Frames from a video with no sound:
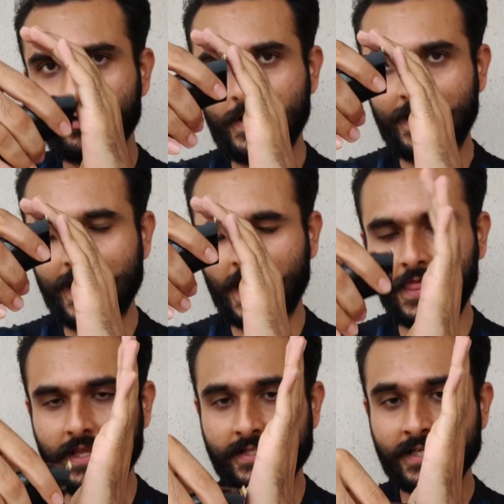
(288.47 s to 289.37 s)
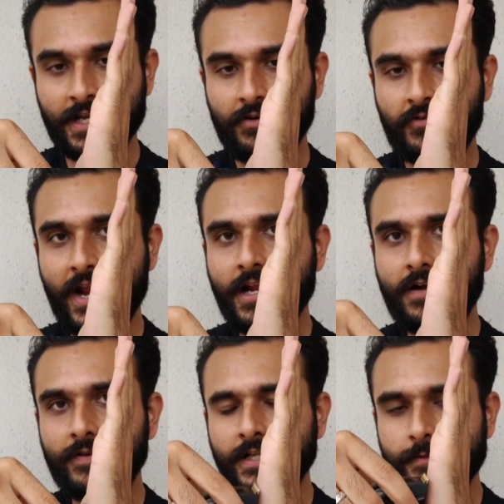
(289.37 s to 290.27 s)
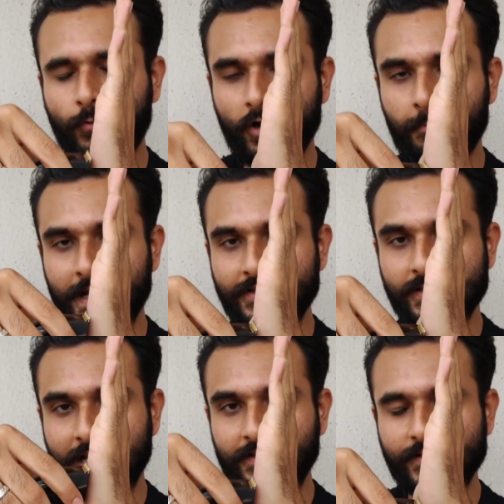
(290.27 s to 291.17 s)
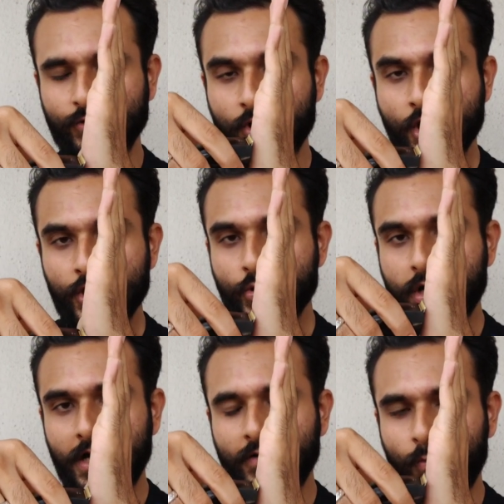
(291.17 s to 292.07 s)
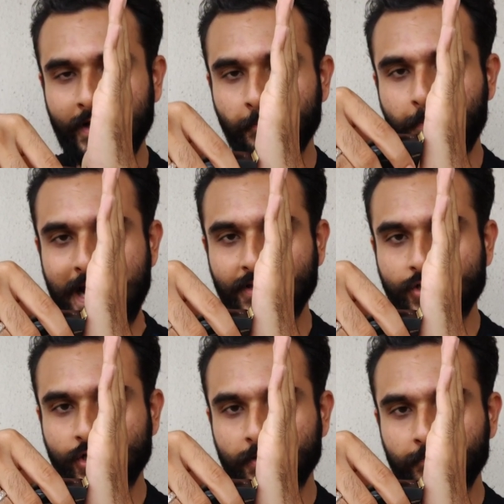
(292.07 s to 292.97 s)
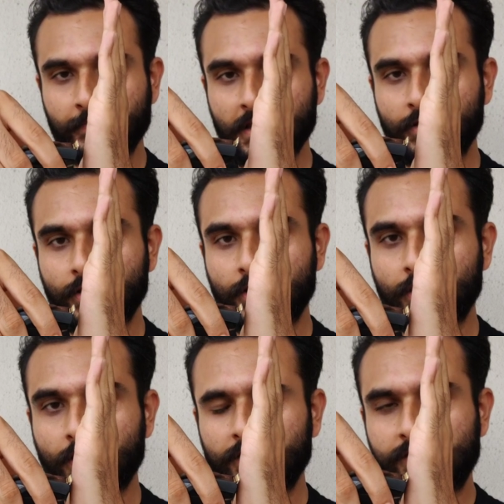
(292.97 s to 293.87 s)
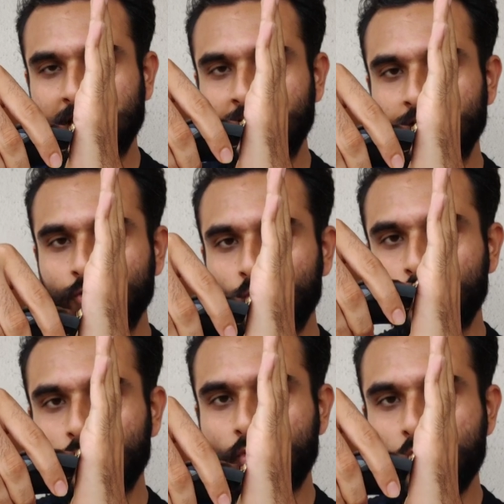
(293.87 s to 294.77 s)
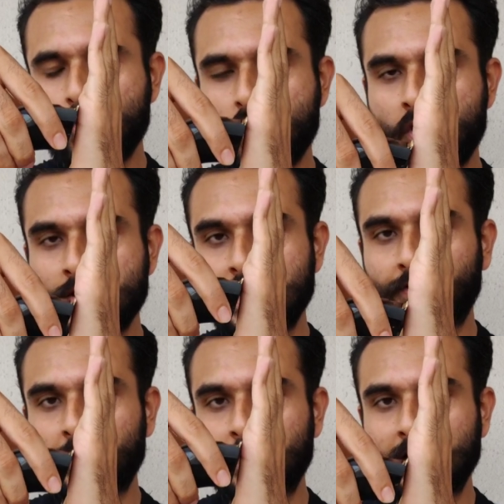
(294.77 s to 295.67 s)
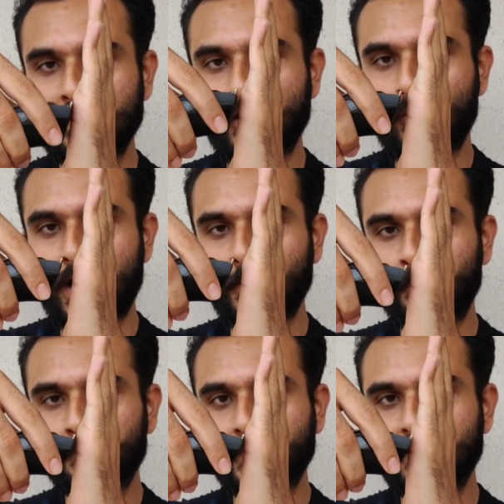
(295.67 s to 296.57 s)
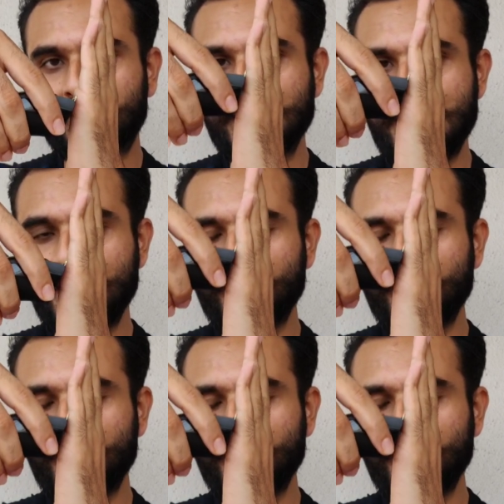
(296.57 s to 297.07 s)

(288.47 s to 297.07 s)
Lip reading: to end like this. Try covering smaller patches like this. So you cover one patch, then you go on and trim another one, then